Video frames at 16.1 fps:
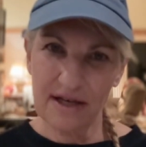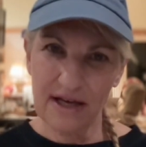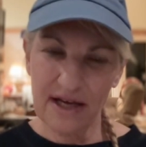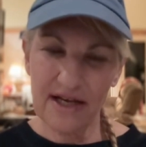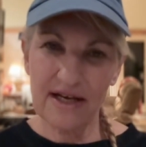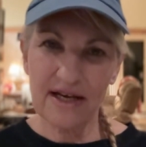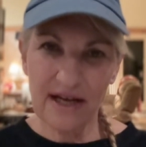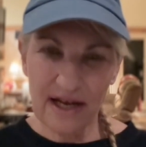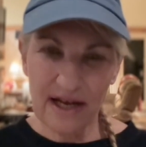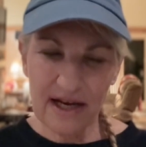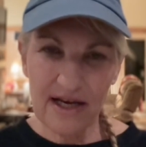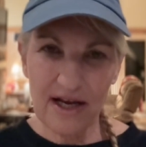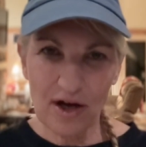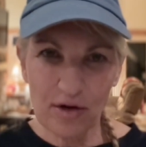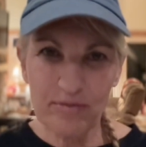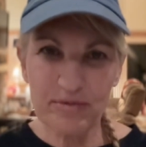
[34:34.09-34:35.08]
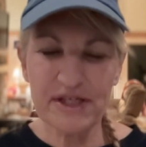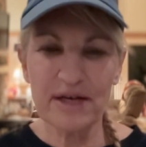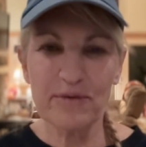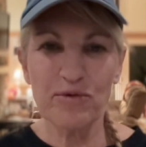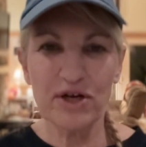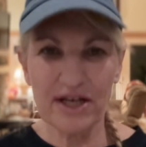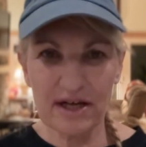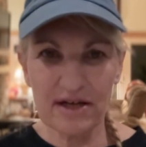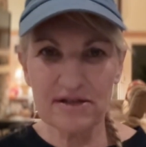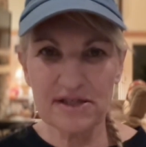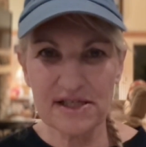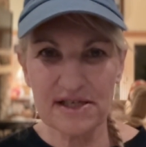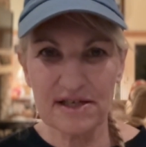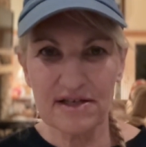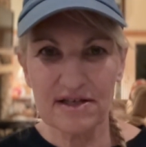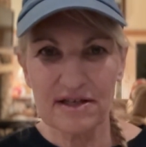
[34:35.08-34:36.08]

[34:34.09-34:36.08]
and help someone else